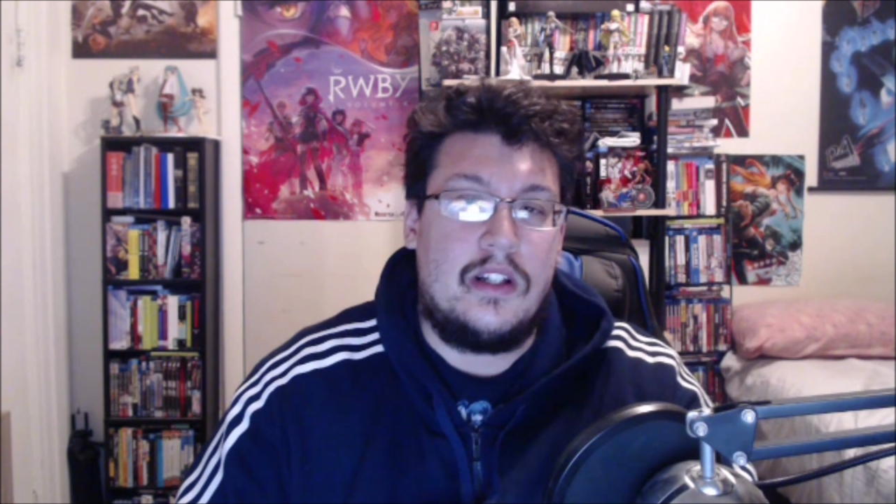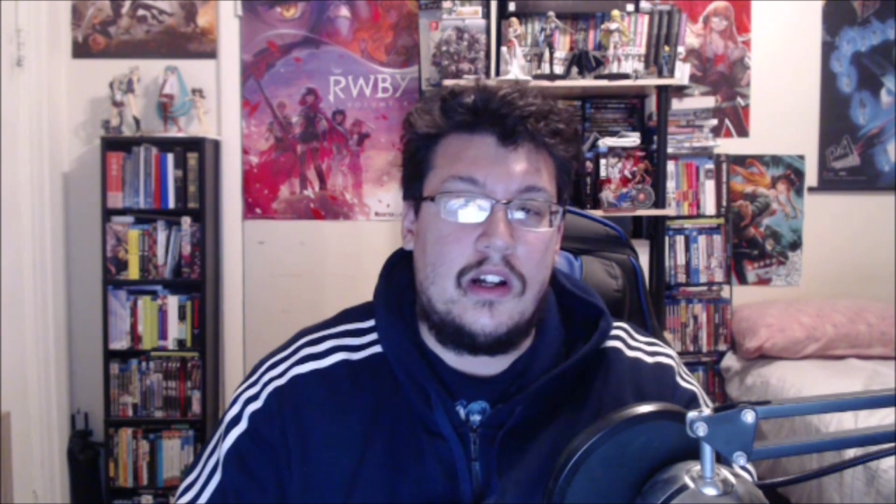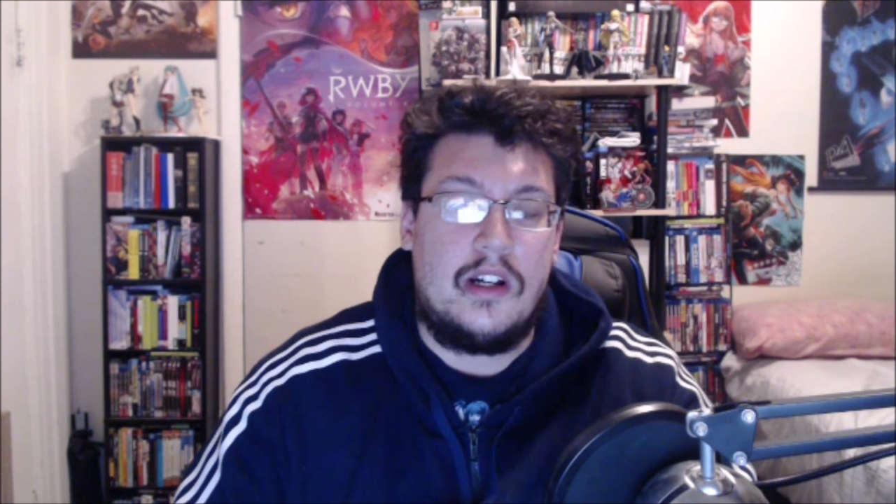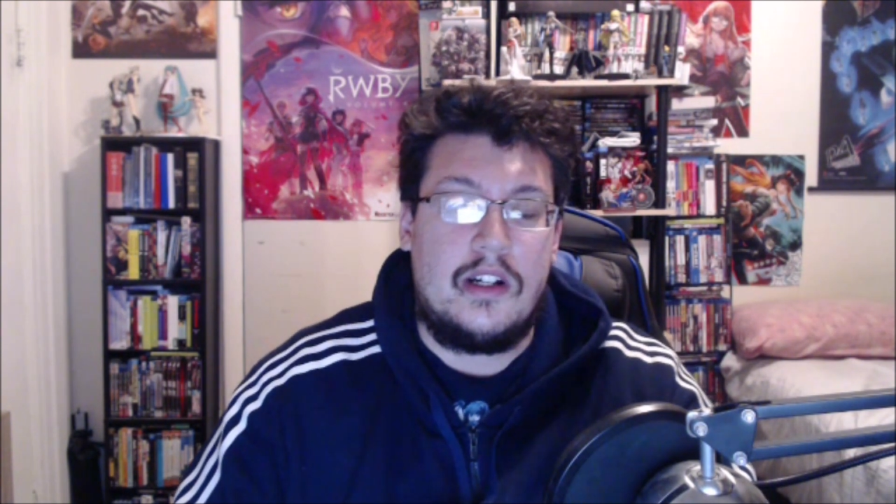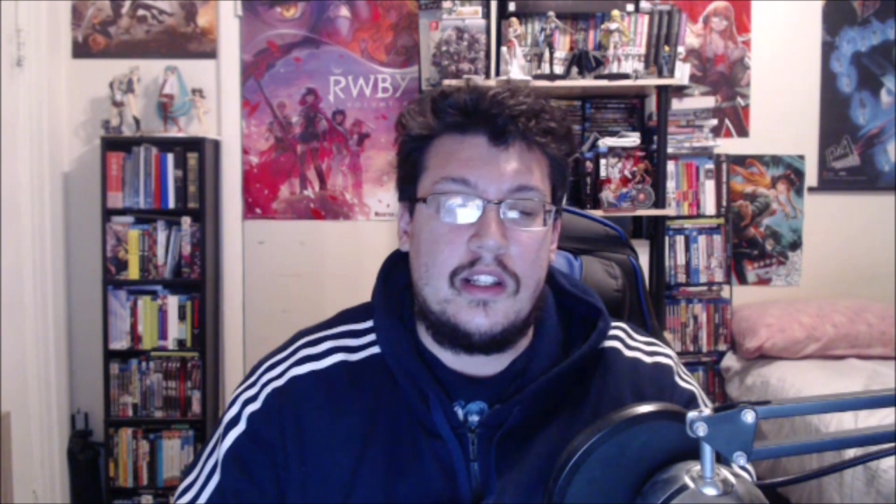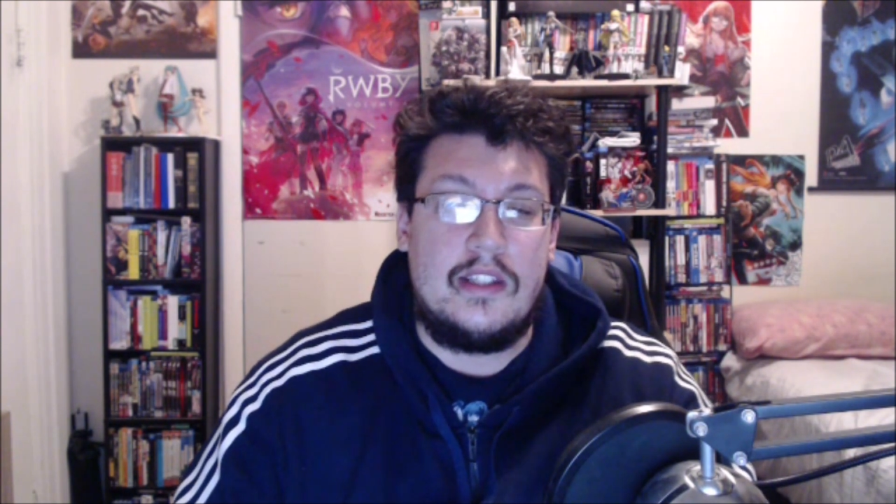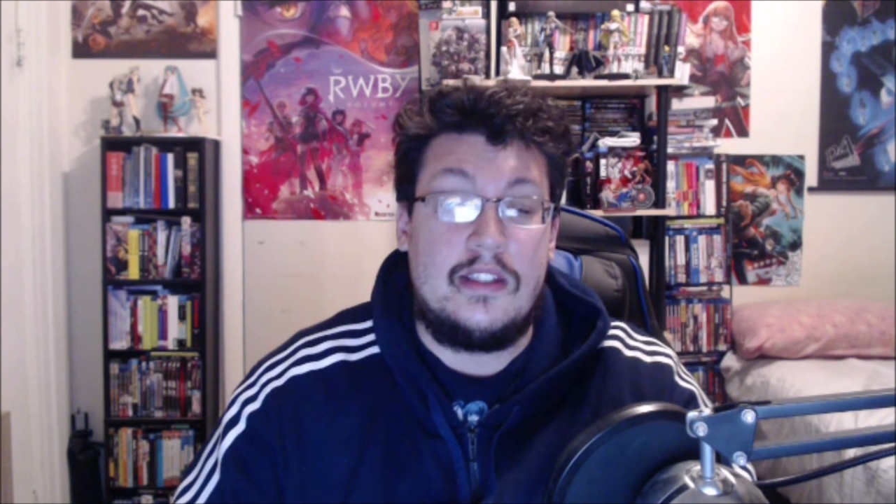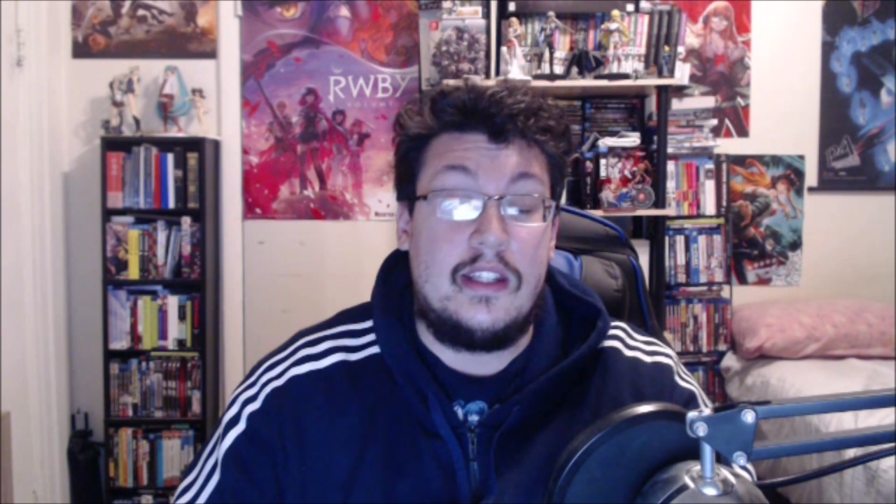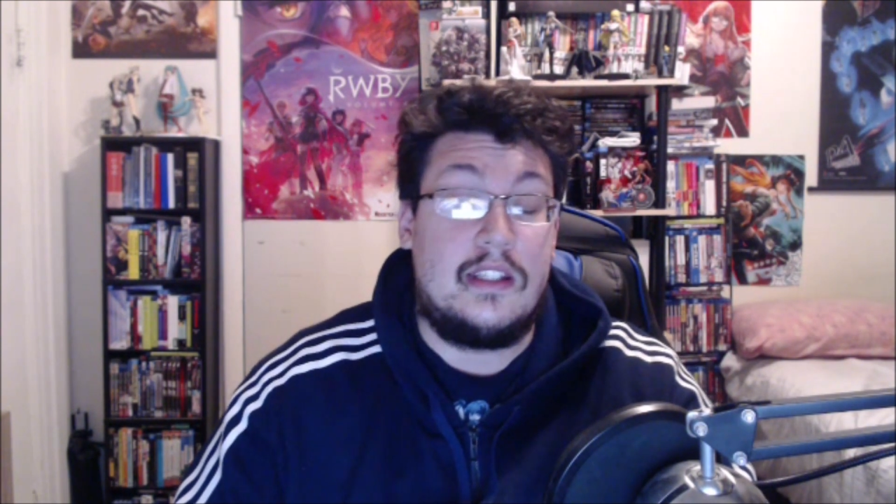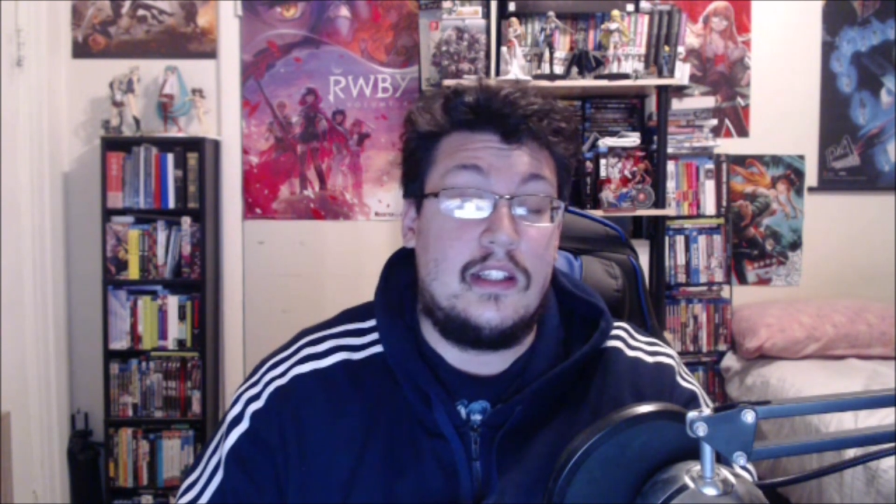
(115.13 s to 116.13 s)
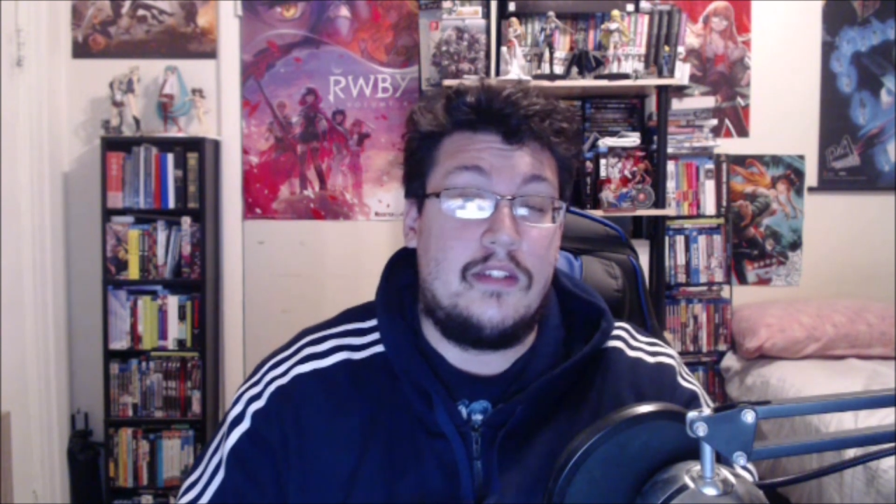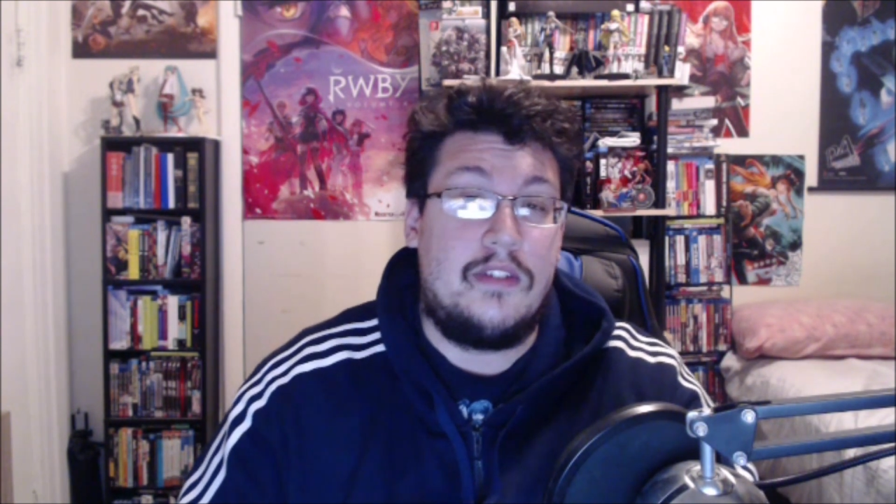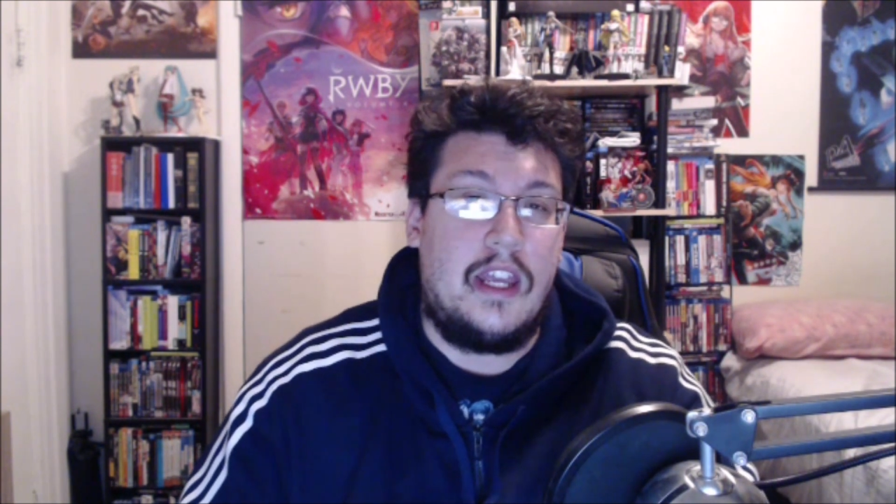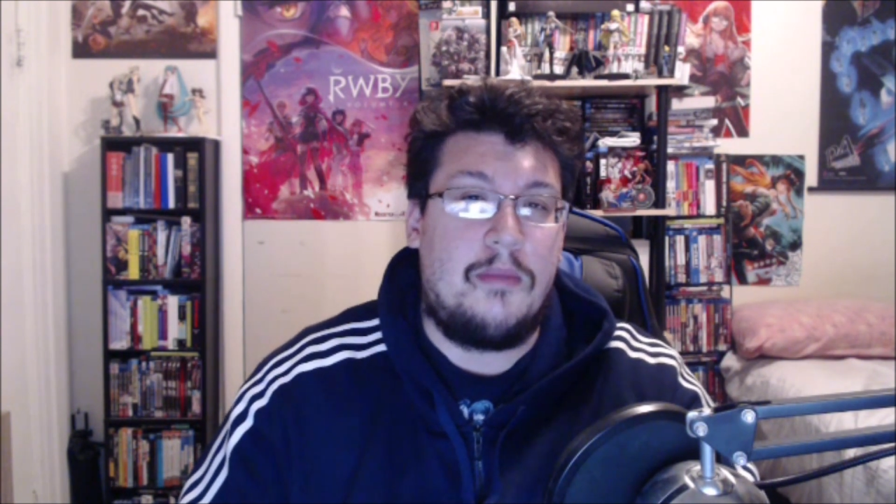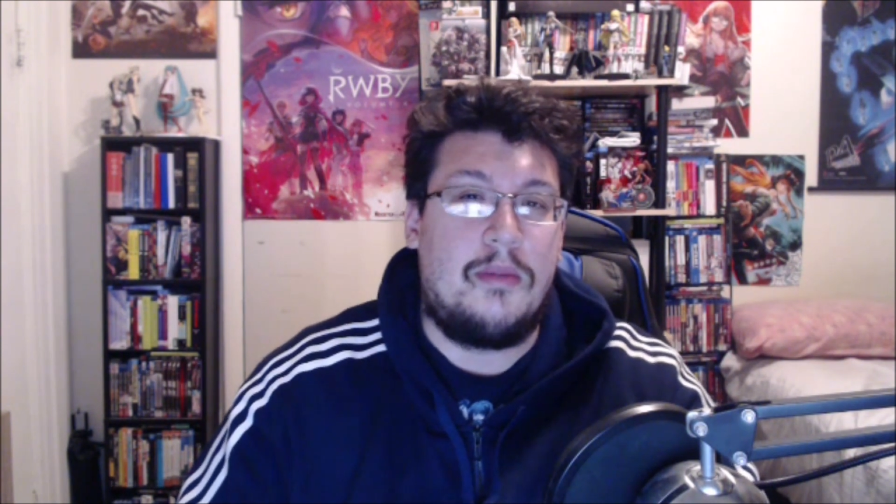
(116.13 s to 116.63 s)
on the 6th of
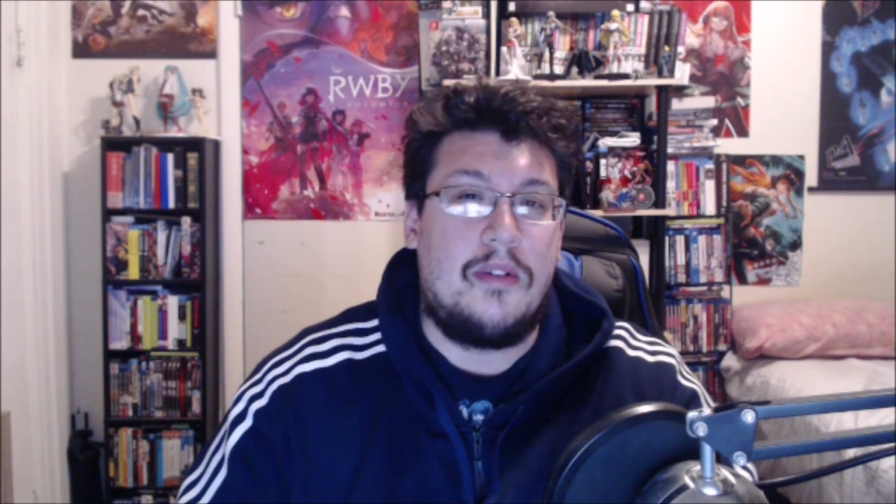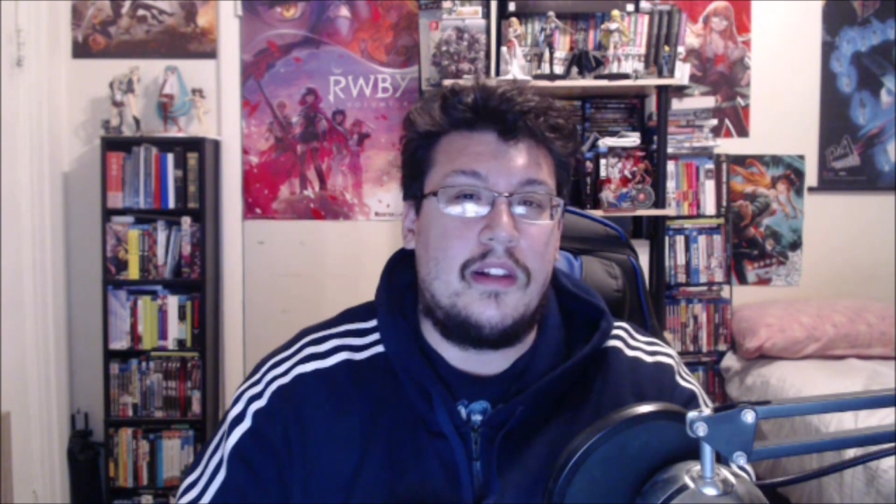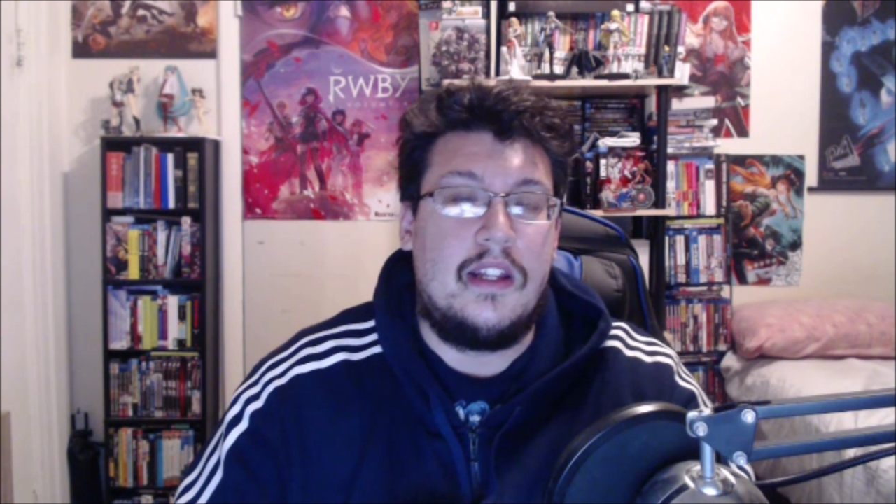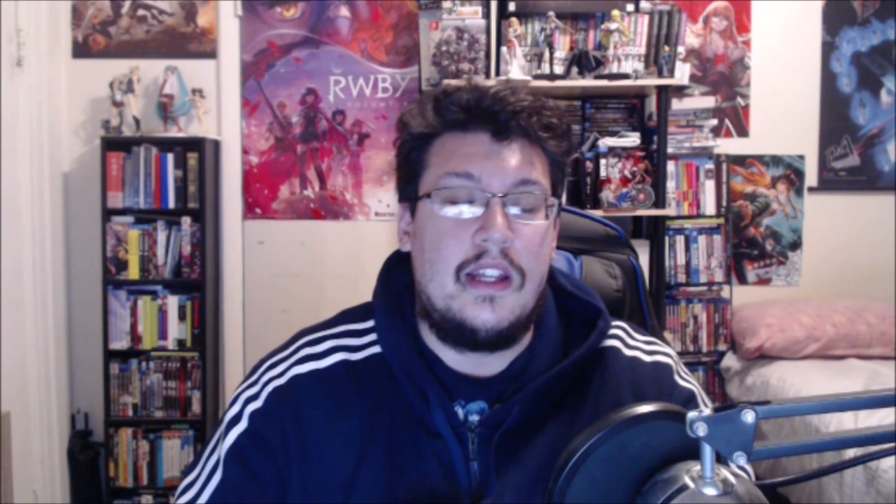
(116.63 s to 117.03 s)
April.